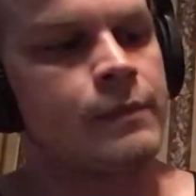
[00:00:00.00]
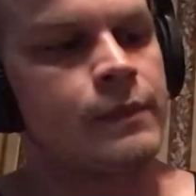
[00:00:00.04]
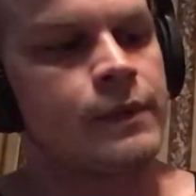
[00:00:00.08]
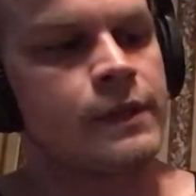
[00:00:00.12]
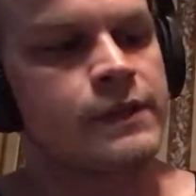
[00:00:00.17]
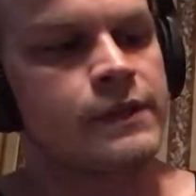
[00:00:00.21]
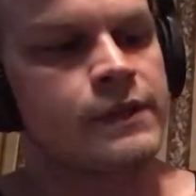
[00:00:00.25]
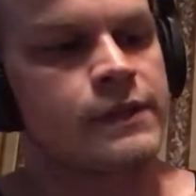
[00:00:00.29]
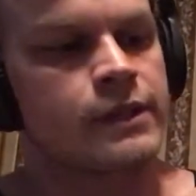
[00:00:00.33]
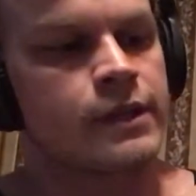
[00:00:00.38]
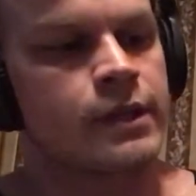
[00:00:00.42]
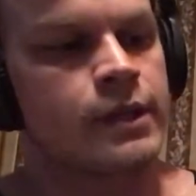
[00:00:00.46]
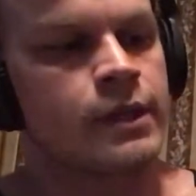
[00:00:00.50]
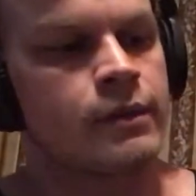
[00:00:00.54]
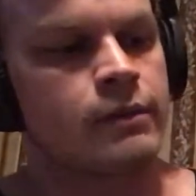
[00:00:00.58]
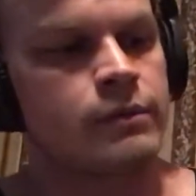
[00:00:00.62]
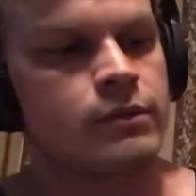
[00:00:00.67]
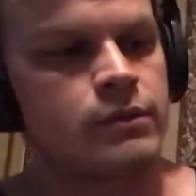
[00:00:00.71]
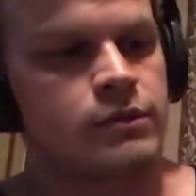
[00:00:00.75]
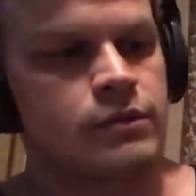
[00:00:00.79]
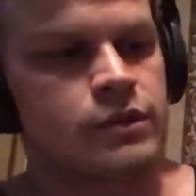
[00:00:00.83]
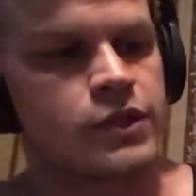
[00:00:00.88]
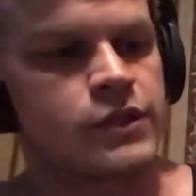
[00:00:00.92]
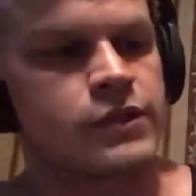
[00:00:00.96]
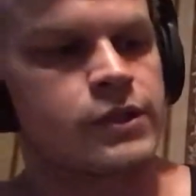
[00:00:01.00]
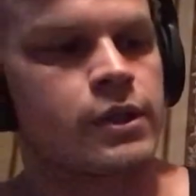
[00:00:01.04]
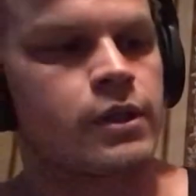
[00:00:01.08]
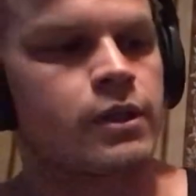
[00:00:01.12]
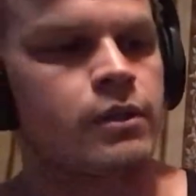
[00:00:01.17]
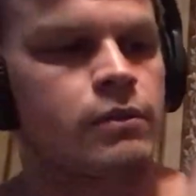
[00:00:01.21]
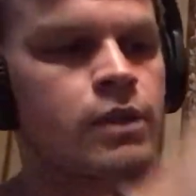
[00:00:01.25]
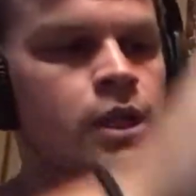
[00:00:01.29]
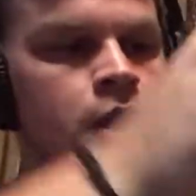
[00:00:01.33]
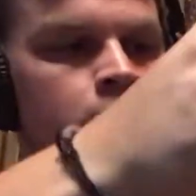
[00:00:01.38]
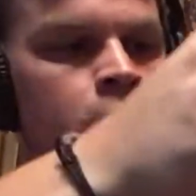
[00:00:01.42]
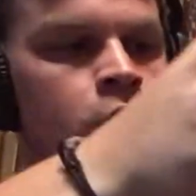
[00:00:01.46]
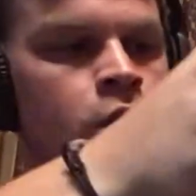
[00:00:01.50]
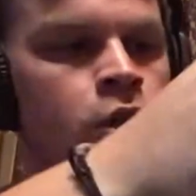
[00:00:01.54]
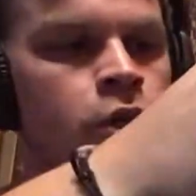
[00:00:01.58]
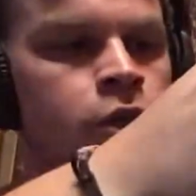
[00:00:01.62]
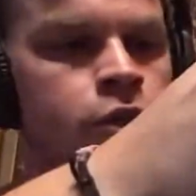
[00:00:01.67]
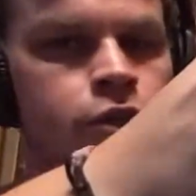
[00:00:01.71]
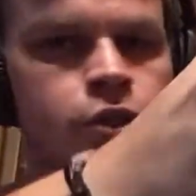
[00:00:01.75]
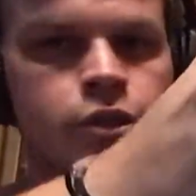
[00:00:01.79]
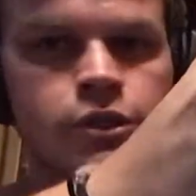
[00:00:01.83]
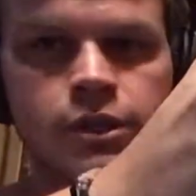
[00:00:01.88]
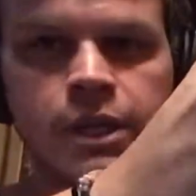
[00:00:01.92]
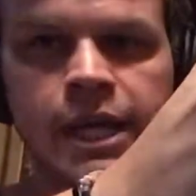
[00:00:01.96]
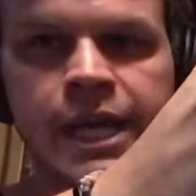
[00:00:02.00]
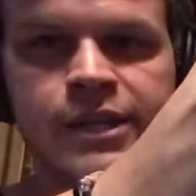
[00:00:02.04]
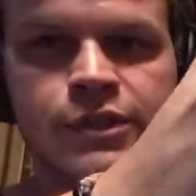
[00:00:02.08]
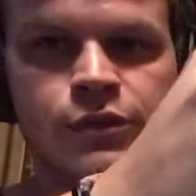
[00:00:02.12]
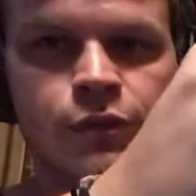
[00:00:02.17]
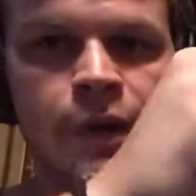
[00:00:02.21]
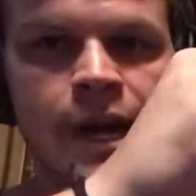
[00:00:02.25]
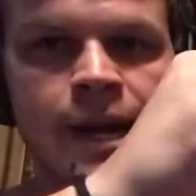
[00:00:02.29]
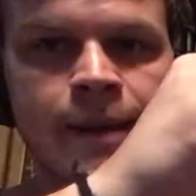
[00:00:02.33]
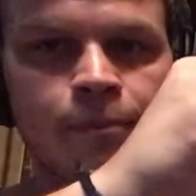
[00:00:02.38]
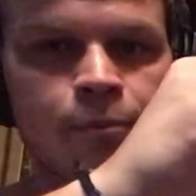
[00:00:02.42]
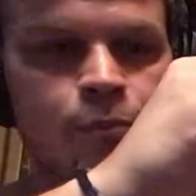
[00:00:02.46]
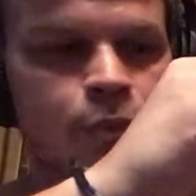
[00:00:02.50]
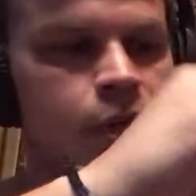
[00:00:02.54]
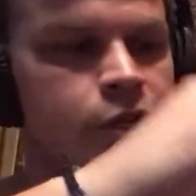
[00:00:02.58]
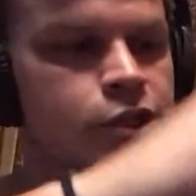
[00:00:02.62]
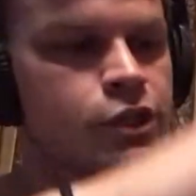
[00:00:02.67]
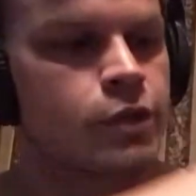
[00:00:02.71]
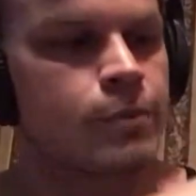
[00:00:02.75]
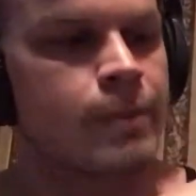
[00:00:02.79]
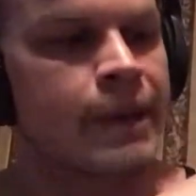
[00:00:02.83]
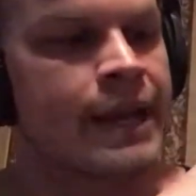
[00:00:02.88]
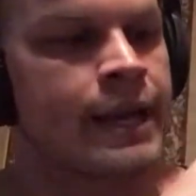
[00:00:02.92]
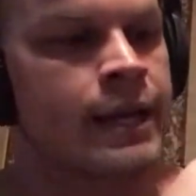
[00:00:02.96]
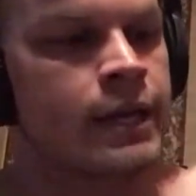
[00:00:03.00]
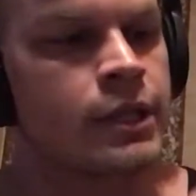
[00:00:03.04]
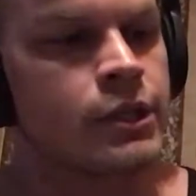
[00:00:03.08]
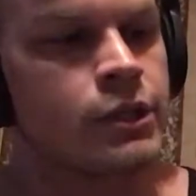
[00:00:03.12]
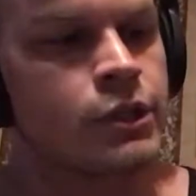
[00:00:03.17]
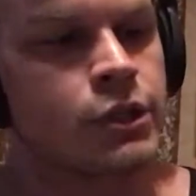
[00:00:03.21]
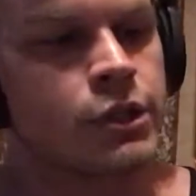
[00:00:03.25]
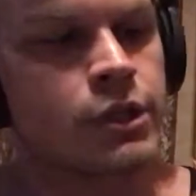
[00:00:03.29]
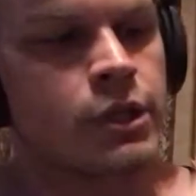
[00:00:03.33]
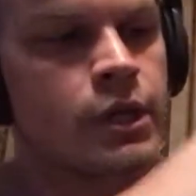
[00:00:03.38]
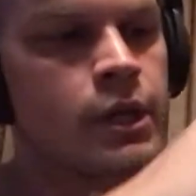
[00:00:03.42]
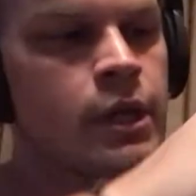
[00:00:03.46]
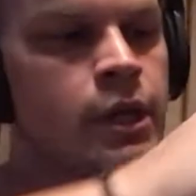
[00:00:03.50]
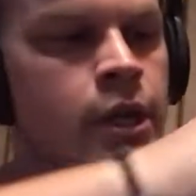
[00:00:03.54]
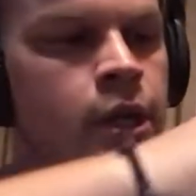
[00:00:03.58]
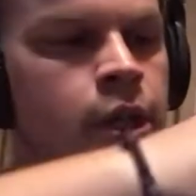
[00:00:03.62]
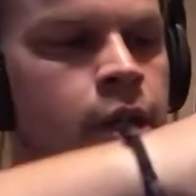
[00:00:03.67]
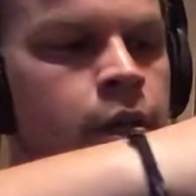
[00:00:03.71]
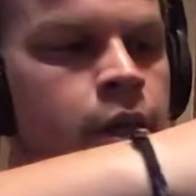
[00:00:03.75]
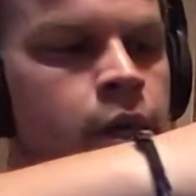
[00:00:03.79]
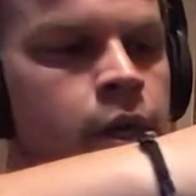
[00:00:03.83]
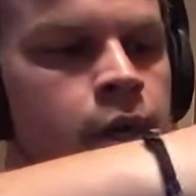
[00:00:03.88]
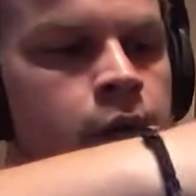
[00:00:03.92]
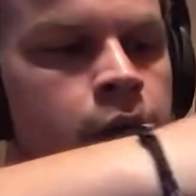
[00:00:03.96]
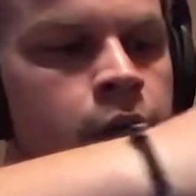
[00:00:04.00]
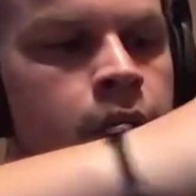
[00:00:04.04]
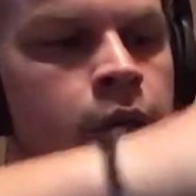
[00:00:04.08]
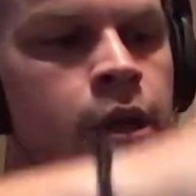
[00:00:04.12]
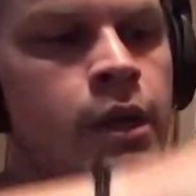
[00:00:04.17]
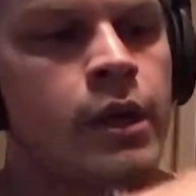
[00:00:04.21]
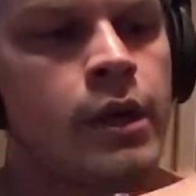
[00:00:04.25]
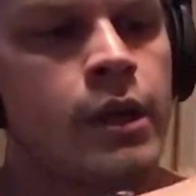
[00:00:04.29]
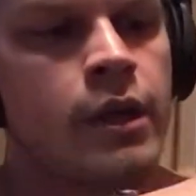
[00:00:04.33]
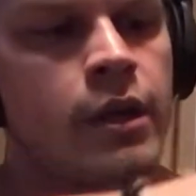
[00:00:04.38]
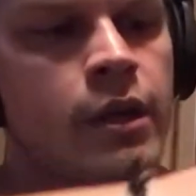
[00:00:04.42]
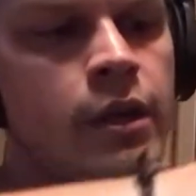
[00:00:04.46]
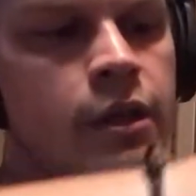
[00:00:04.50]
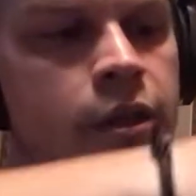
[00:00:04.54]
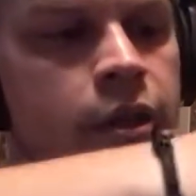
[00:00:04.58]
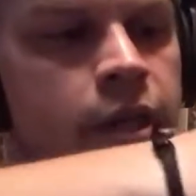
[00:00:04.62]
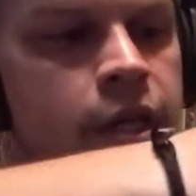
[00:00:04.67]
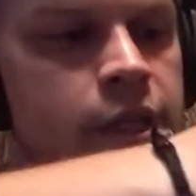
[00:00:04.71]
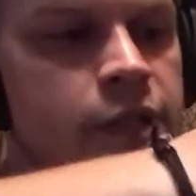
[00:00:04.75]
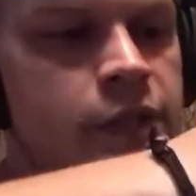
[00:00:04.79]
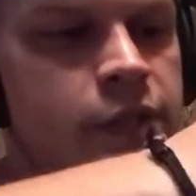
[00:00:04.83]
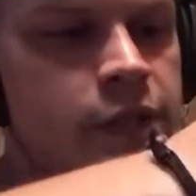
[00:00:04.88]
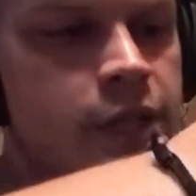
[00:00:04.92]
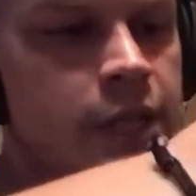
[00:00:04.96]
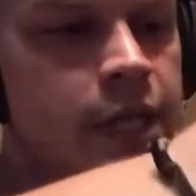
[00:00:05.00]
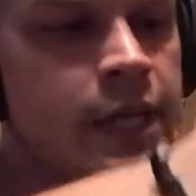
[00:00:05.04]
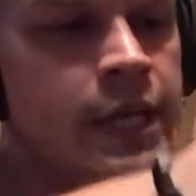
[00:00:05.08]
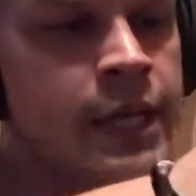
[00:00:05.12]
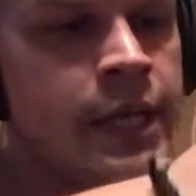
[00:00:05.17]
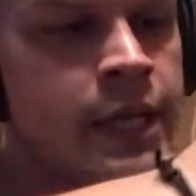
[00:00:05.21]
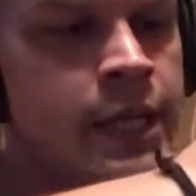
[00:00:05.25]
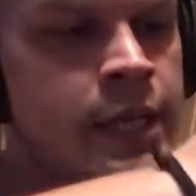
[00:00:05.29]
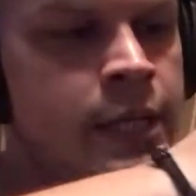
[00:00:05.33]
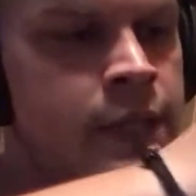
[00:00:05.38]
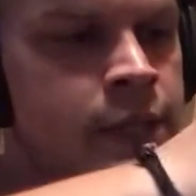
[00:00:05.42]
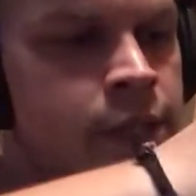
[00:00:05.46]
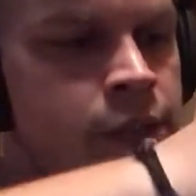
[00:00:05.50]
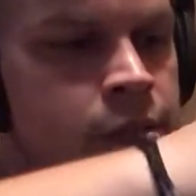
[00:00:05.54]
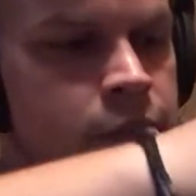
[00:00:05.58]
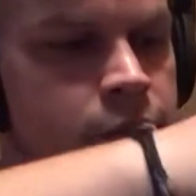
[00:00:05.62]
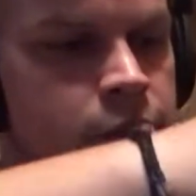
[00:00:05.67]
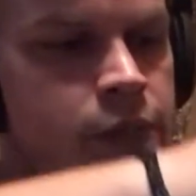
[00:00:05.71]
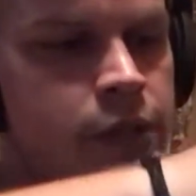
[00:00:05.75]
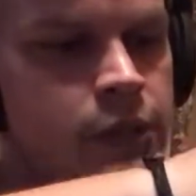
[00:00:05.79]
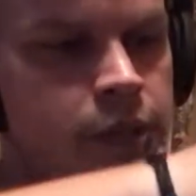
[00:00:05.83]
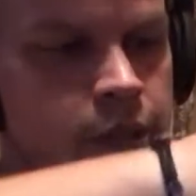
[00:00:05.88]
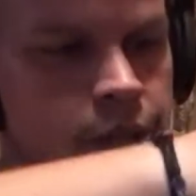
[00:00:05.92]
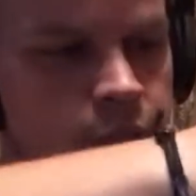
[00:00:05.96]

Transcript: this is just a large ace wrap pressure bandage. This is